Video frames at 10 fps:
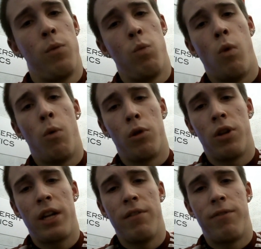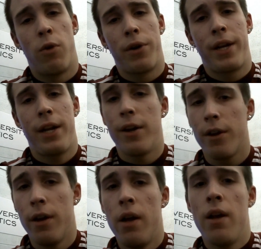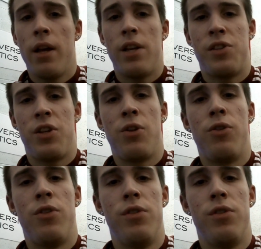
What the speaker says: What we're looking for here is that you